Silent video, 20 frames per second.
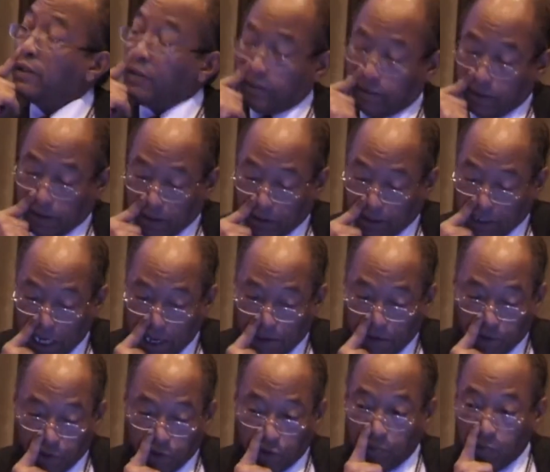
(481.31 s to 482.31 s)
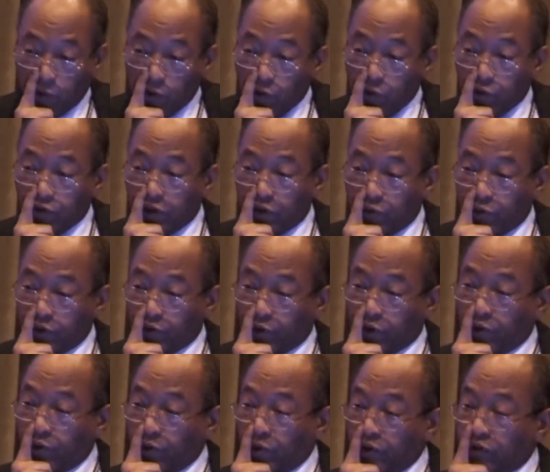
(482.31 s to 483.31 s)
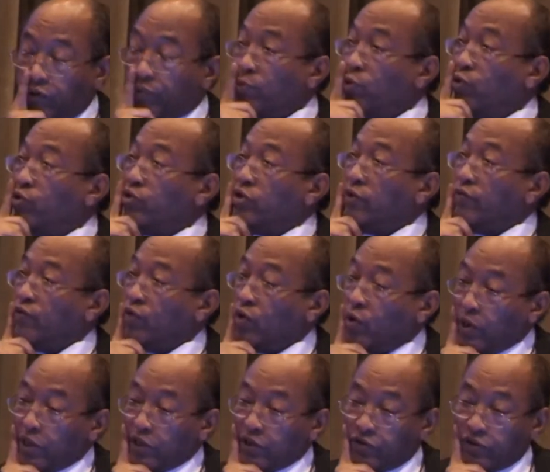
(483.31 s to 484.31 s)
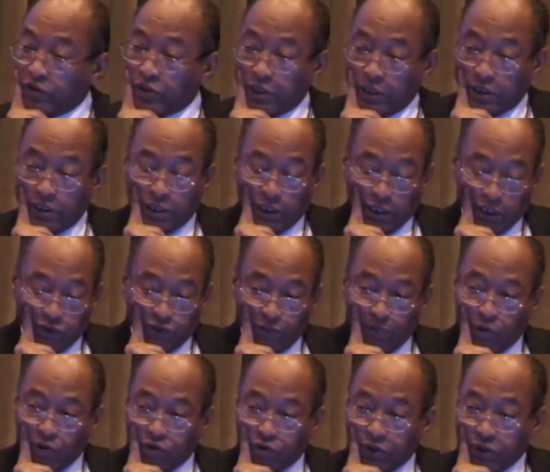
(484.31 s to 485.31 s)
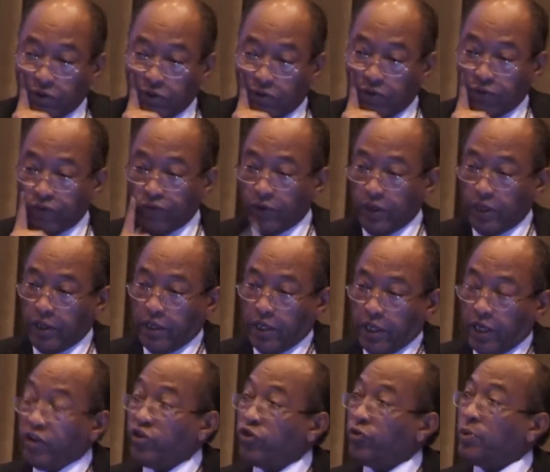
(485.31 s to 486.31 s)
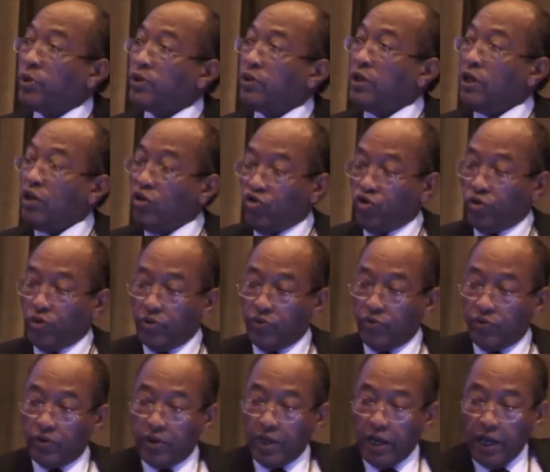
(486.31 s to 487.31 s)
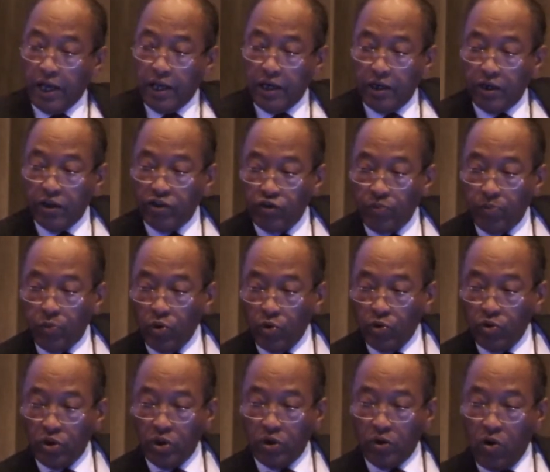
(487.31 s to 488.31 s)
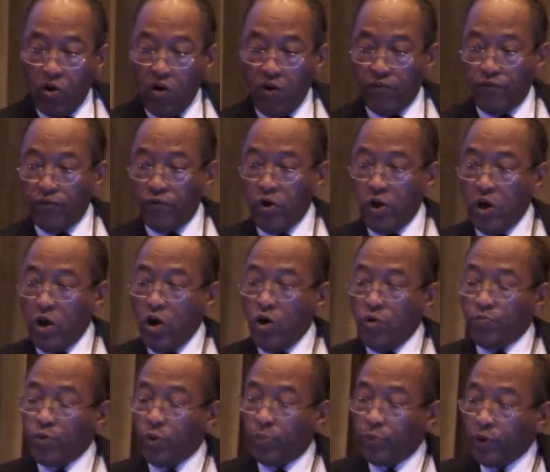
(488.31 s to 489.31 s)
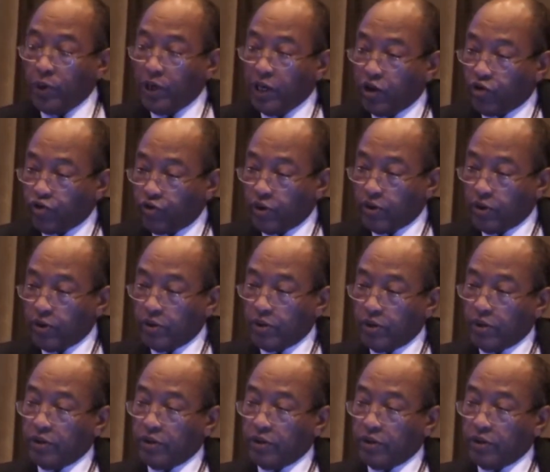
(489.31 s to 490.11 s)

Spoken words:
types of explosion, what we call explosion of knowledge, explosion of expectations, and explosion of population.